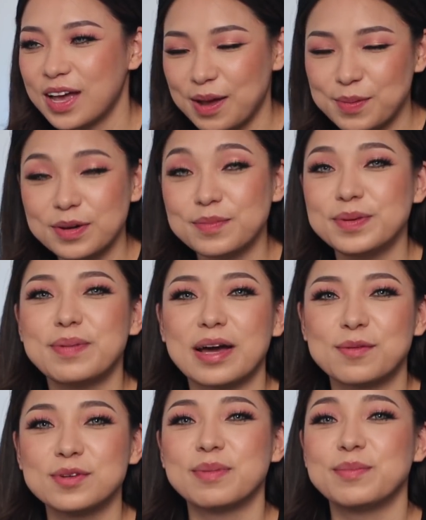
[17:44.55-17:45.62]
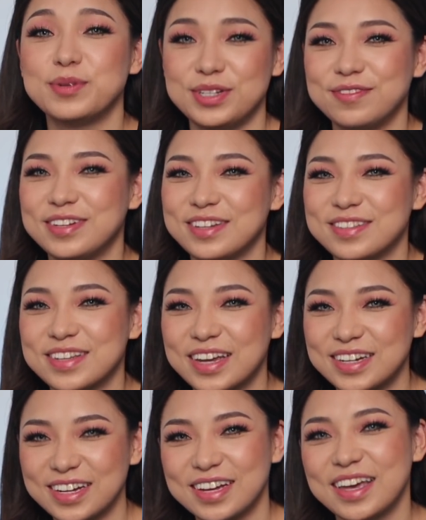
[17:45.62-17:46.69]
I'm gonna be back with my beauty videos
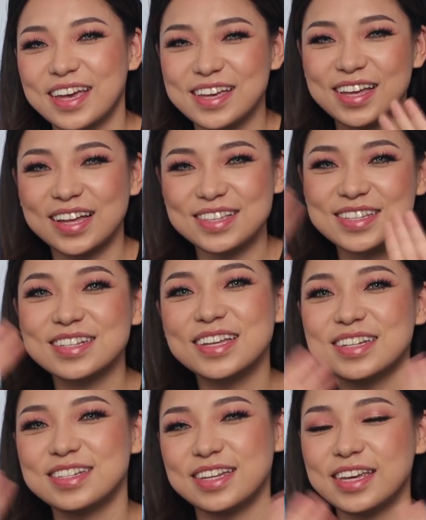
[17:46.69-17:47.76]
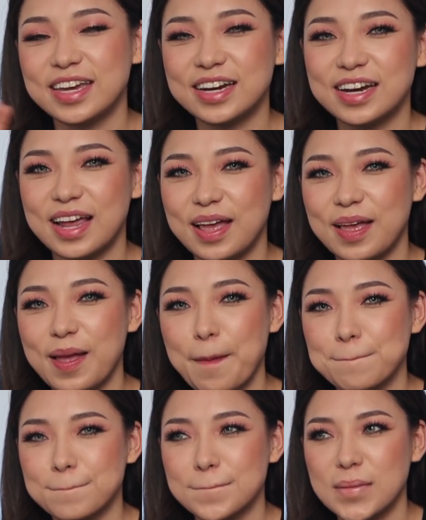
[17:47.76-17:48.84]
again. Okay, until then, take care
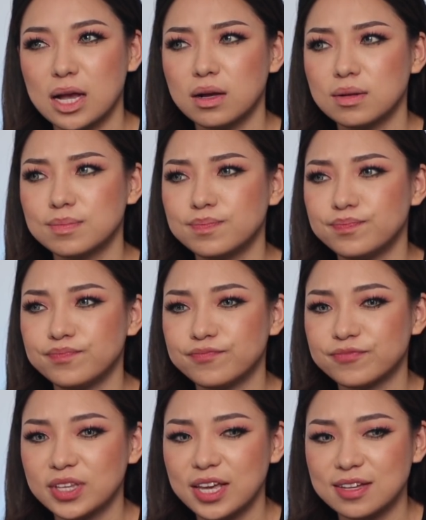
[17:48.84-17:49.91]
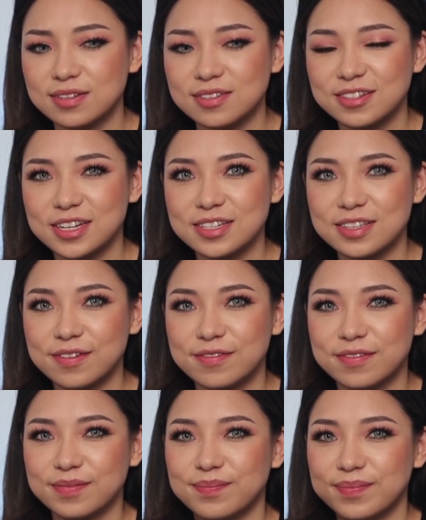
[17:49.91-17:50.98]
and yeah, stay
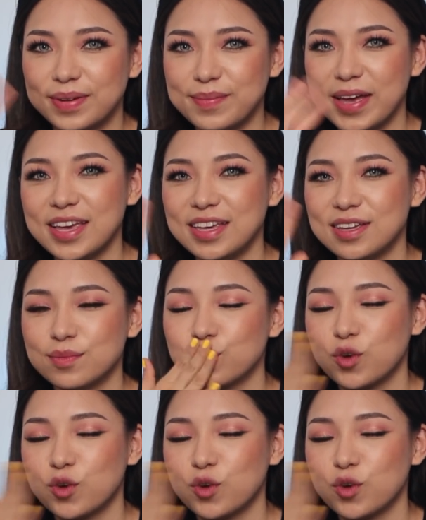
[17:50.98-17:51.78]
safe. Bye bye.